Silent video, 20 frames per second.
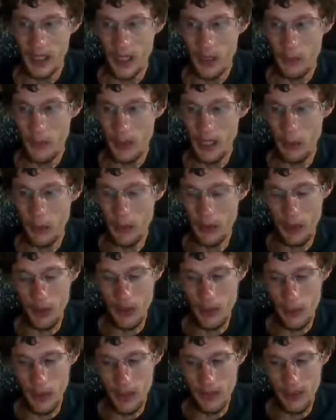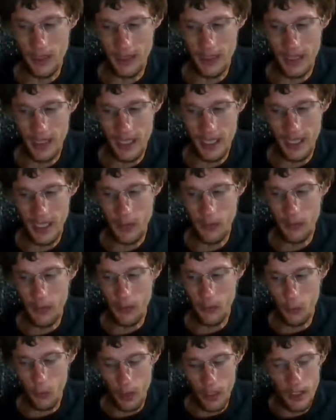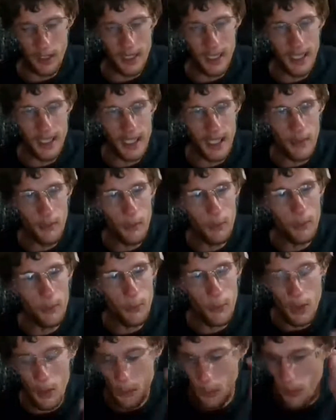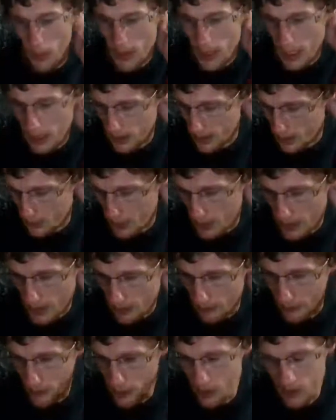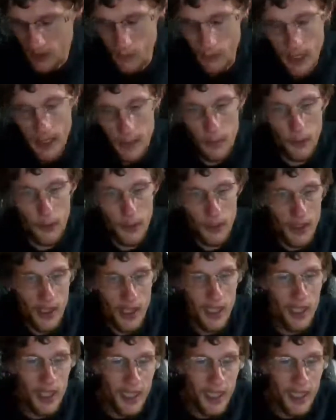But I'm going to do as many videos as I can. But one thing I will point out that's probably confusing people is